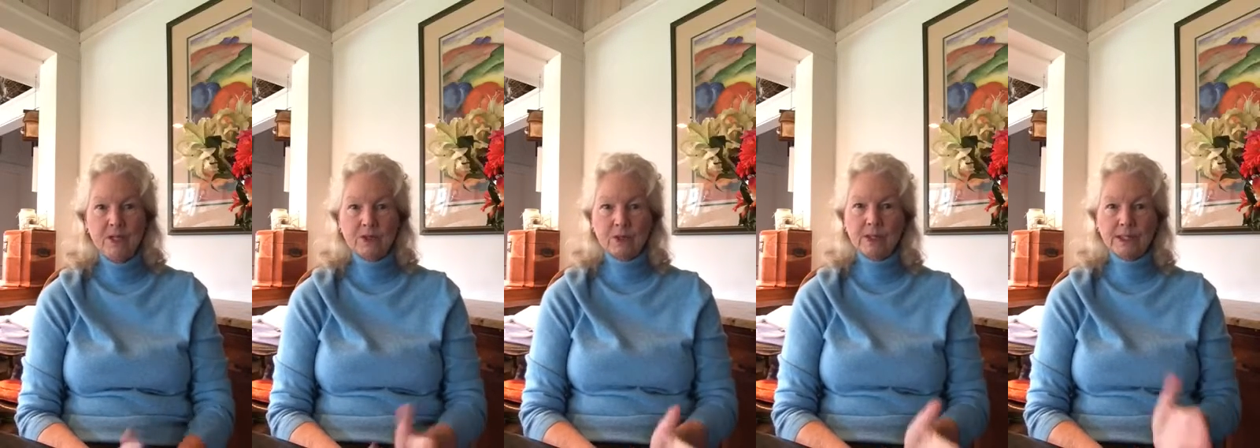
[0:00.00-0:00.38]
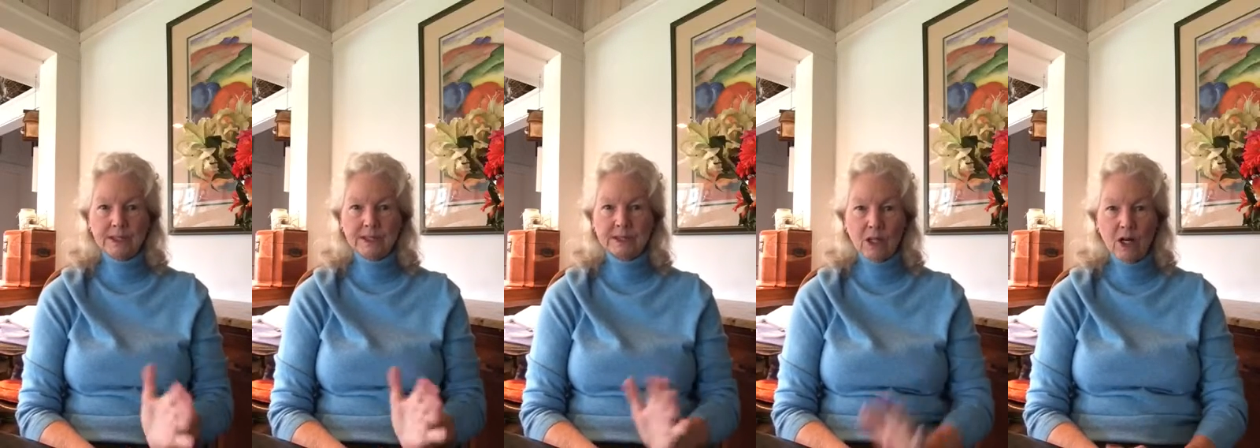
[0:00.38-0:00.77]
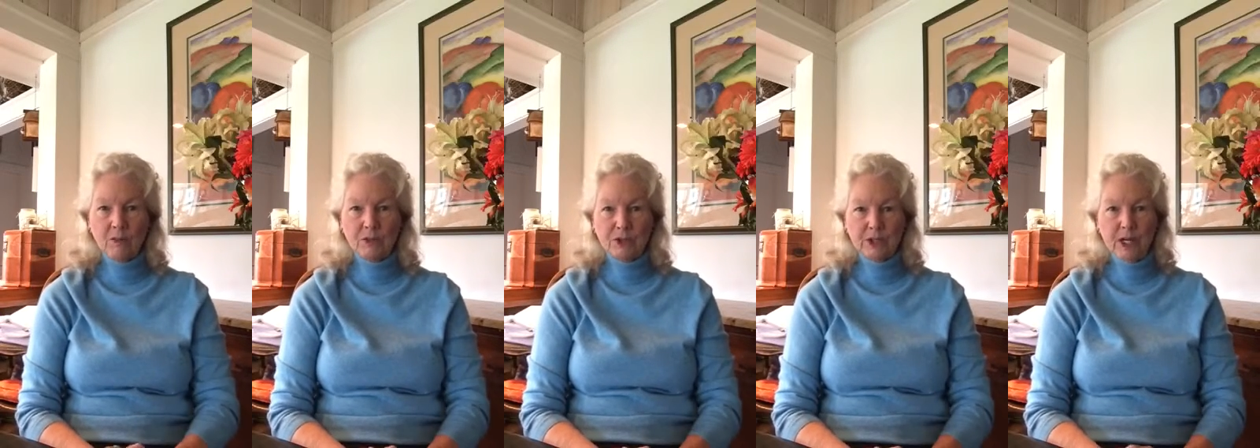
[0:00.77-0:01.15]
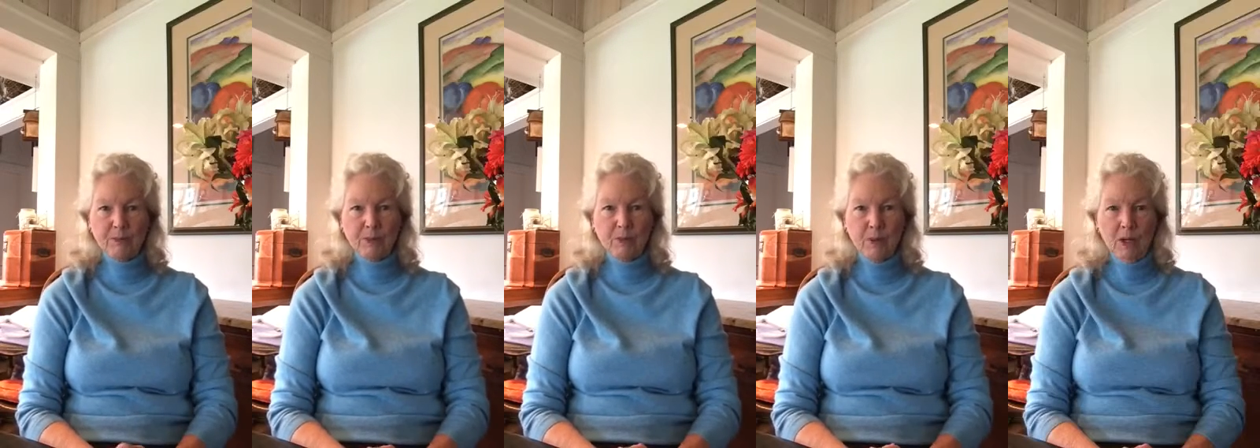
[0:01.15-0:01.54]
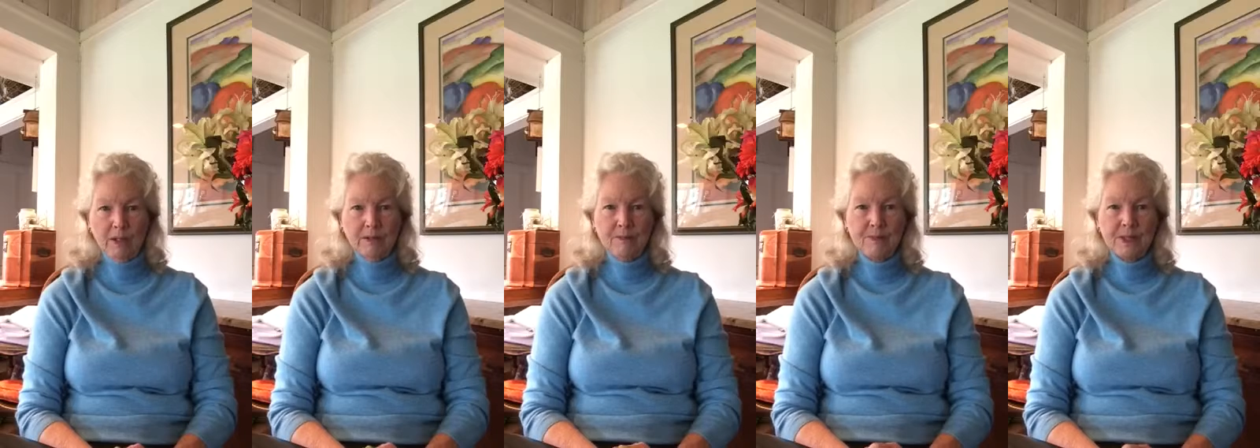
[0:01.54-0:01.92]
So let's start with Chapter
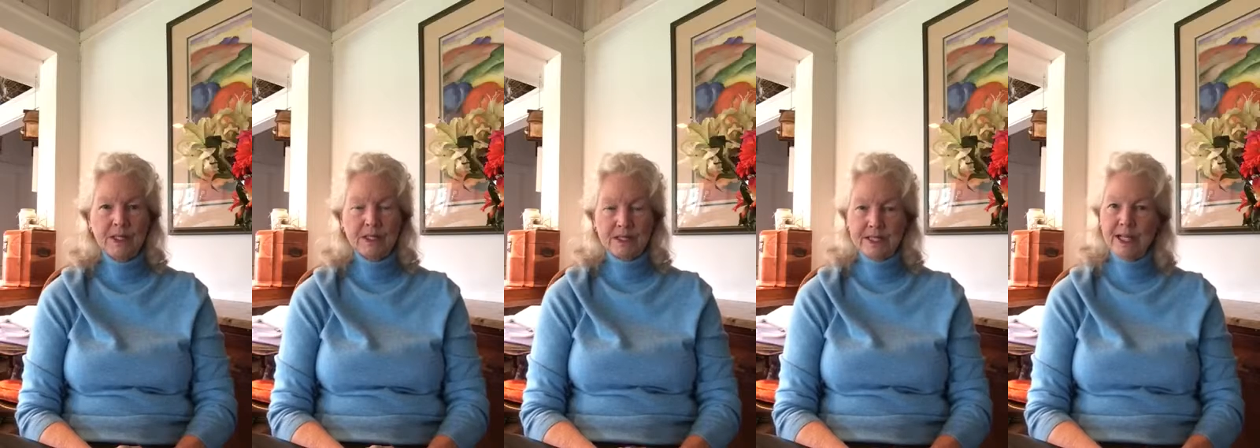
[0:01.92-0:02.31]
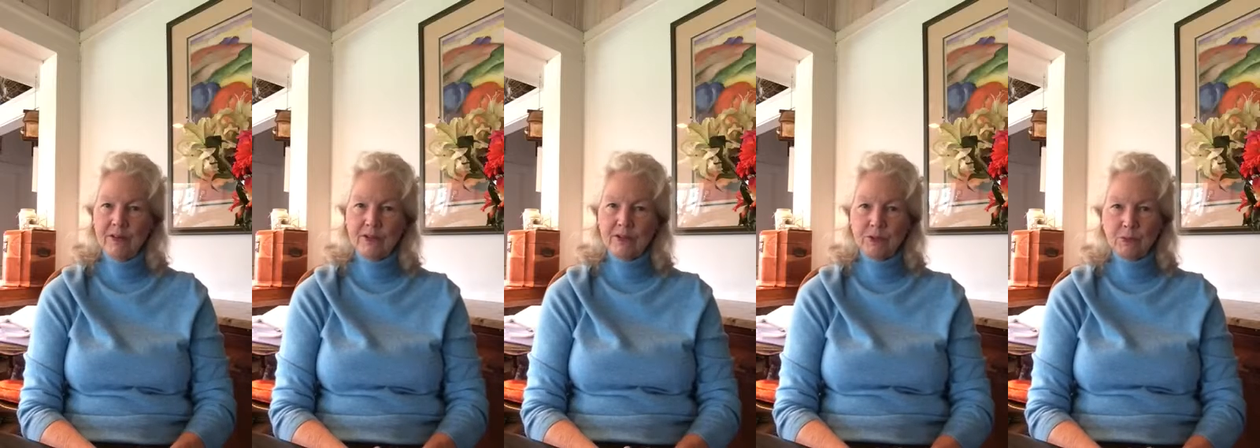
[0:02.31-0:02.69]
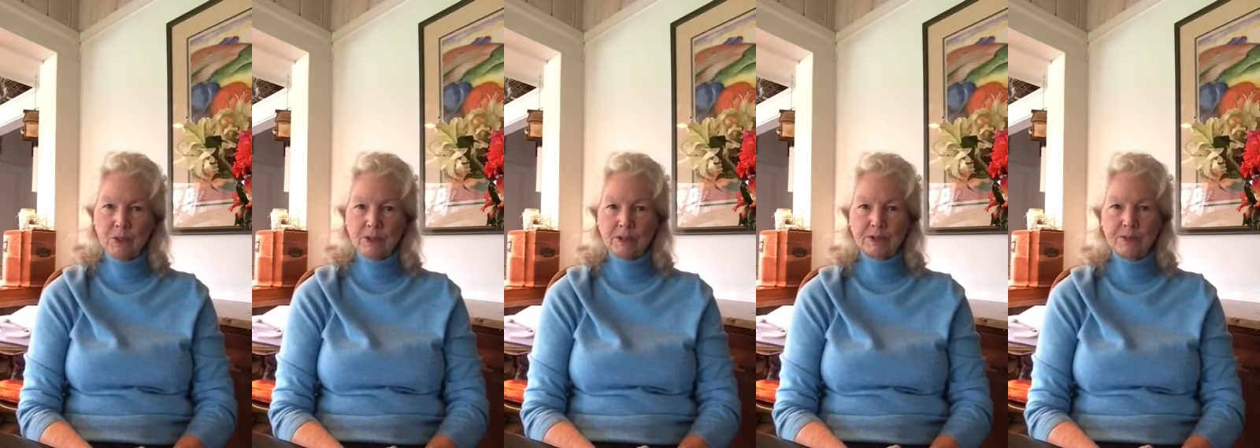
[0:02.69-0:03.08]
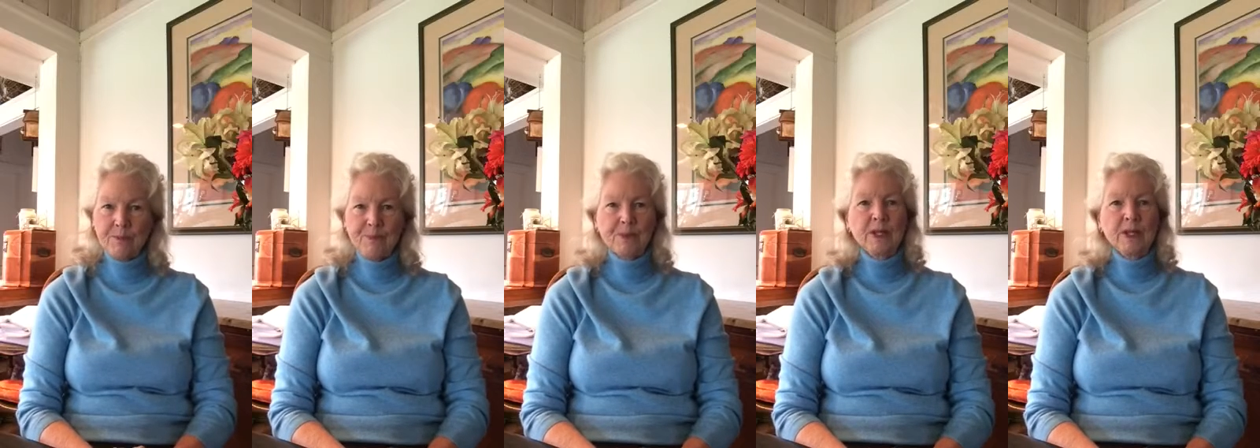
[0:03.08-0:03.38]
1, see how this works.